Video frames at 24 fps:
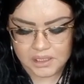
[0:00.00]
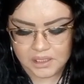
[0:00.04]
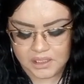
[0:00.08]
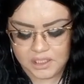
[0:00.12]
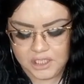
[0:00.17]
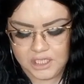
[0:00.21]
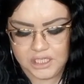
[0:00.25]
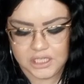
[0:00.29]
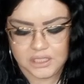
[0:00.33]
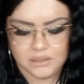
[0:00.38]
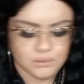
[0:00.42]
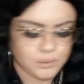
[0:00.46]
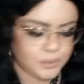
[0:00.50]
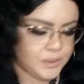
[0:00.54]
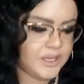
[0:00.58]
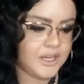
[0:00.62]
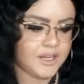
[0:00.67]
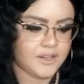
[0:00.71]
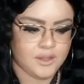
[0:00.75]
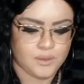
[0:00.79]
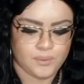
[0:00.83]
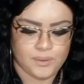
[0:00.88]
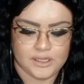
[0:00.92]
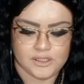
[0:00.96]
You know, we
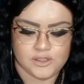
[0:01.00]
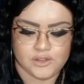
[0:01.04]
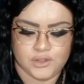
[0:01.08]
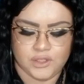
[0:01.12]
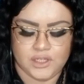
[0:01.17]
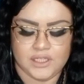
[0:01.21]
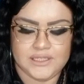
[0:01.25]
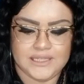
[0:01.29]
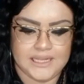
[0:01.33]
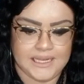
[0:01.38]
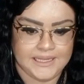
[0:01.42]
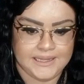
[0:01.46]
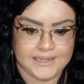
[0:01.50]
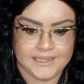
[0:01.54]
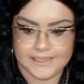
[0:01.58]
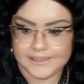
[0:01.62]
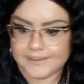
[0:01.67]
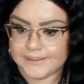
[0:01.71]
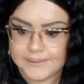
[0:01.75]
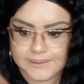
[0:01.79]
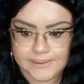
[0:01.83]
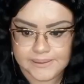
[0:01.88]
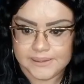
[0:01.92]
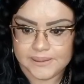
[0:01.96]
are the restaurant in
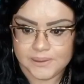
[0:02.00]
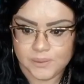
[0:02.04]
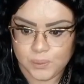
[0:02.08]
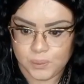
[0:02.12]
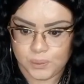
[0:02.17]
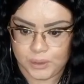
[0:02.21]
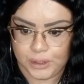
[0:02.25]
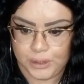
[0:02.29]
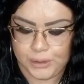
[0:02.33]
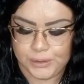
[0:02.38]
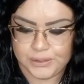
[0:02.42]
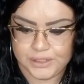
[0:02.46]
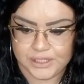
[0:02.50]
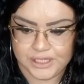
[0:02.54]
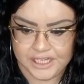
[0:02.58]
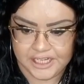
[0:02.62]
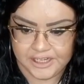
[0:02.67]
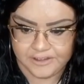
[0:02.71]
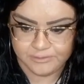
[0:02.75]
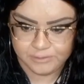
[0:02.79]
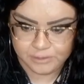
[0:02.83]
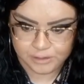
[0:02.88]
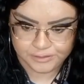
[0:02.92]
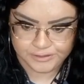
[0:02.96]
this world
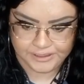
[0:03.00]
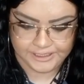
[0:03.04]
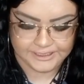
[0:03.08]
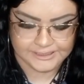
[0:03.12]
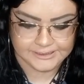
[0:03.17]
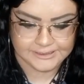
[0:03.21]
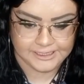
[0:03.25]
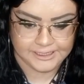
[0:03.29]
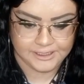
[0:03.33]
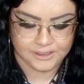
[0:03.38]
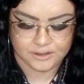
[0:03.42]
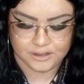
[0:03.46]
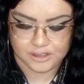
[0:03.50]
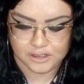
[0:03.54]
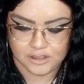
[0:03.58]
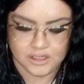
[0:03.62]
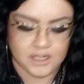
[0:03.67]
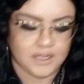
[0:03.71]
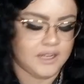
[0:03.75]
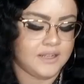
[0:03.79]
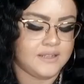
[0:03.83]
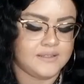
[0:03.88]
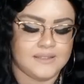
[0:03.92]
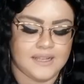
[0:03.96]
of Blueface and
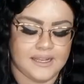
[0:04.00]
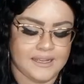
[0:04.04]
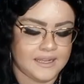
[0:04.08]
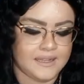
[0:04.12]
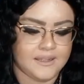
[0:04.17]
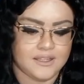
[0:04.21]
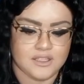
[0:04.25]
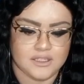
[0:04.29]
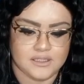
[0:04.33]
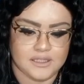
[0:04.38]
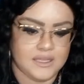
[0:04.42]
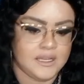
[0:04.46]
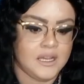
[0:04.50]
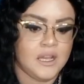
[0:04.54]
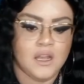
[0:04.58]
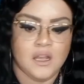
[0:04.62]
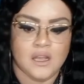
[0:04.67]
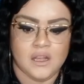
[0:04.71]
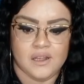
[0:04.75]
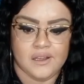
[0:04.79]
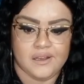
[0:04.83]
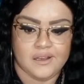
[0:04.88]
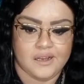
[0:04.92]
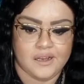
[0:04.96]
Chrisean, and it's like allegedly
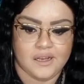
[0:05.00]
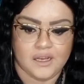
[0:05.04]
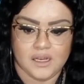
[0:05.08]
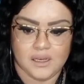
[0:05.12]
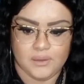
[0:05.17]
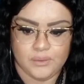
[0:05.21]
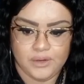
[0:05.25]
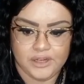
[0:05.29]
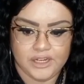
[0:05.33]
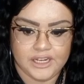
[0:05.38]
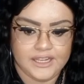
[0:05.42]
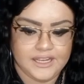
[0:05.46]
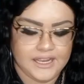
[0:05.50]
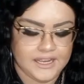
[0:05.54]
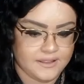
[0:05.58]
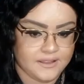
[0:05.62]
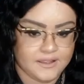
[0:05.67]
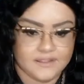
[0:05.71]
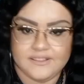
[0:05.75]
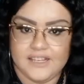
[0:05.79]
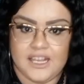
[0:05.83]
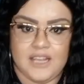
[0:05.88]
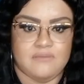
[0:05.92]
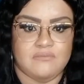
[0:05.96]
we're going to get
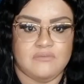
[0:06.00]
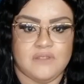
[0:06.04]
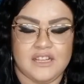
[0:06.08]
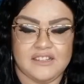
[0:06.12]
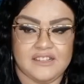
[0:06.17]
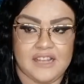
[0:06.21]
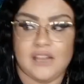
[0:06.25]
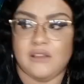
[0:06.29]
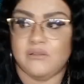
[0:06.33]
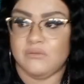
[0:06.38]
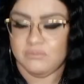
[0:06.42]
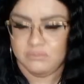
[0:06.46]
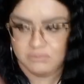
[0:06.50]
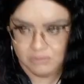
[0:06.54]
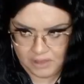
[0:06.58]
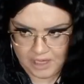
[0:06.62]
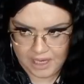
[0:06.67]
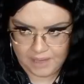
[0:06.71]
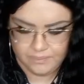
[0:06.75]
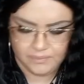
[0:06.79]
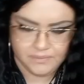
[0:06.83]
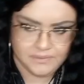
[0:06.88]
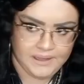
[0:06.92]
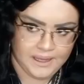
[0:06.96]
the same. It's like,
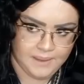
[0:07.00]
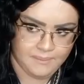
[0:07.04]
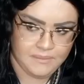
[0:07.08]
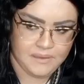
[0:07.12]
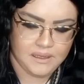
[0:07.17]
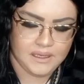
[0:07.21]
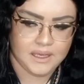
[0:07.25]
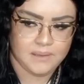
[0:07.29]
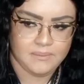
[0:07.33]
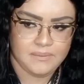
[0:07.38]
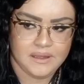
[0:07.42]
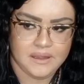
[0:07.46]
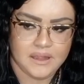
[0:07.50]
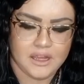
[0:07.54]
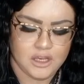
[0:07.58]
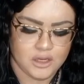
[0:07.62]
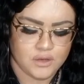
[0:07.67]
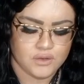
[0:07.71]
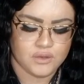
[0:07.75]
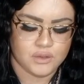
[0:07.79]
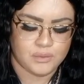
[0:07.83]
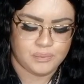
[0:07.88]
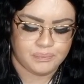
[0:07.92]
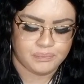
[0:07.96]
yeah, give me the
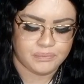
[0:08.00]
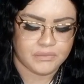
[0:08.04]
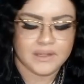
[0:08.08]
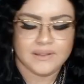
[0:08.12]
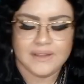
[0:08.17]
usual.